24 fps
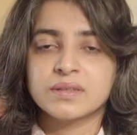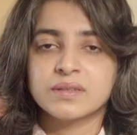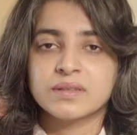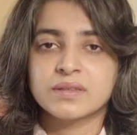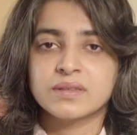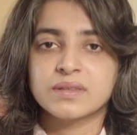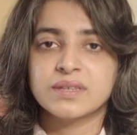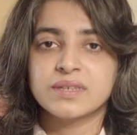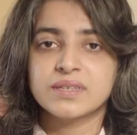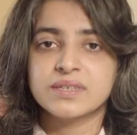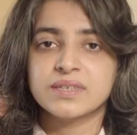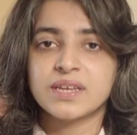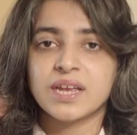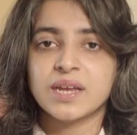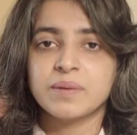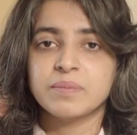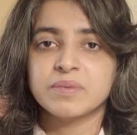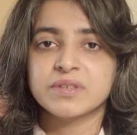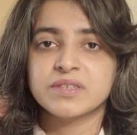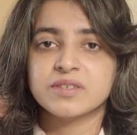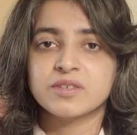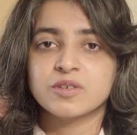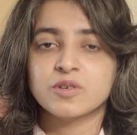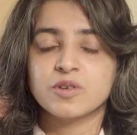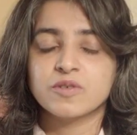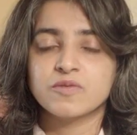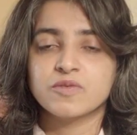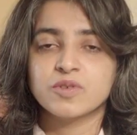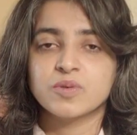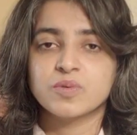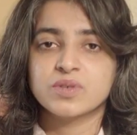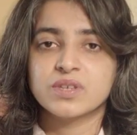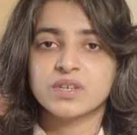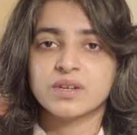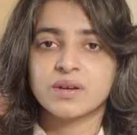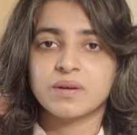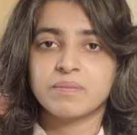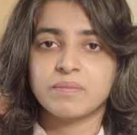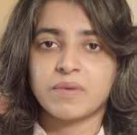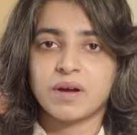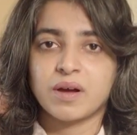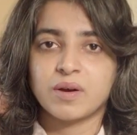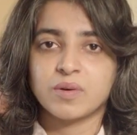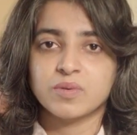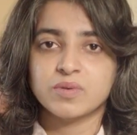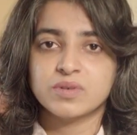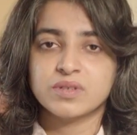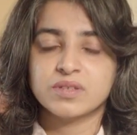This time, instead of using a
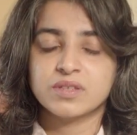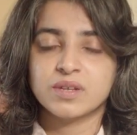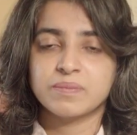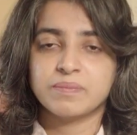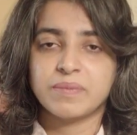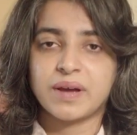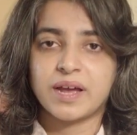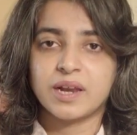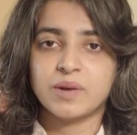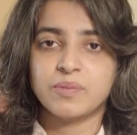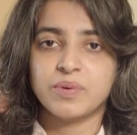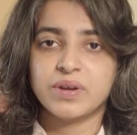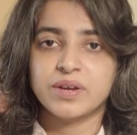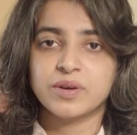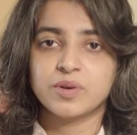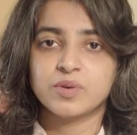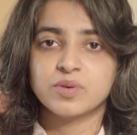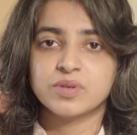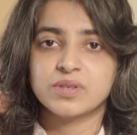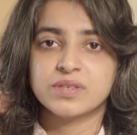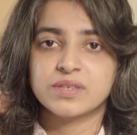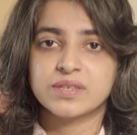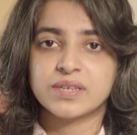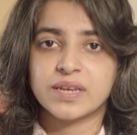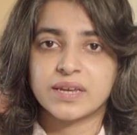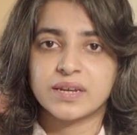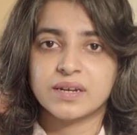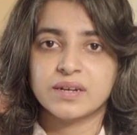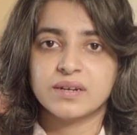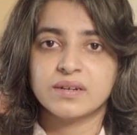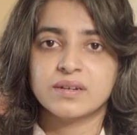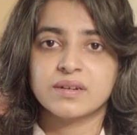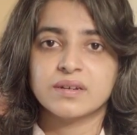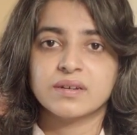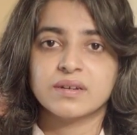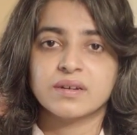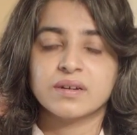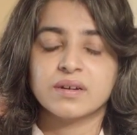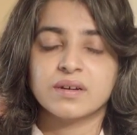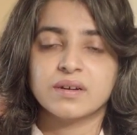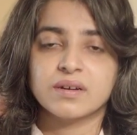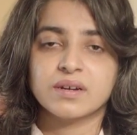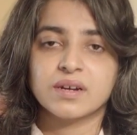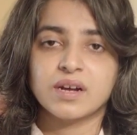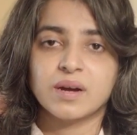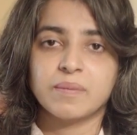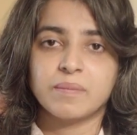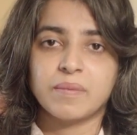mouse, the malware could send
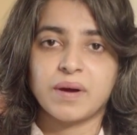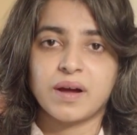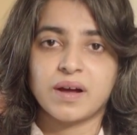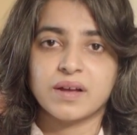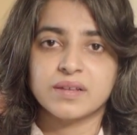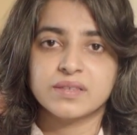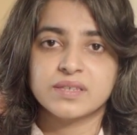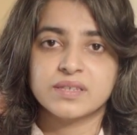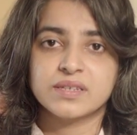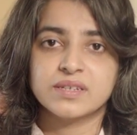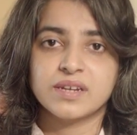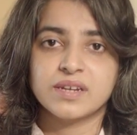commands